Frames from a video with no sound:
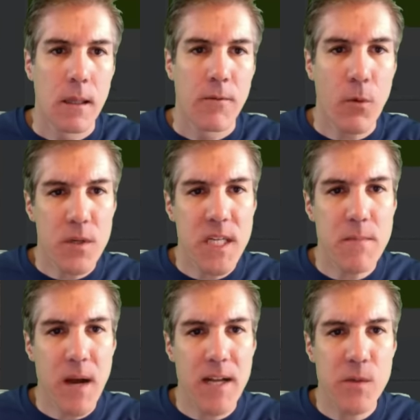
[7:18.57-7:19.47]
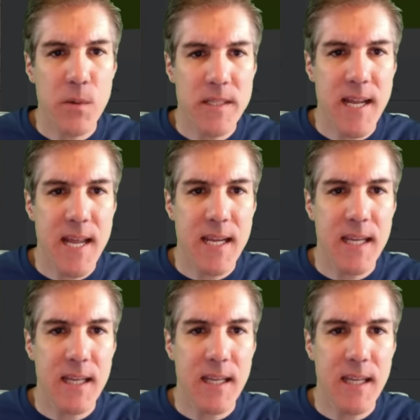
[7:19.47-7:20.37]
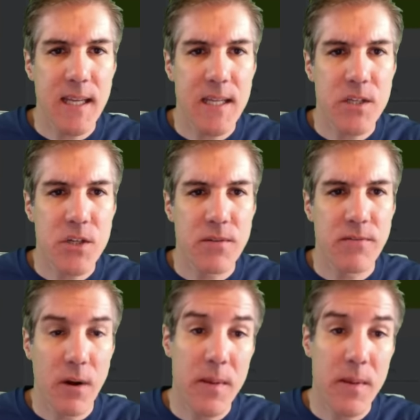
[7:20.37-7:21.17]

14 bytes we take from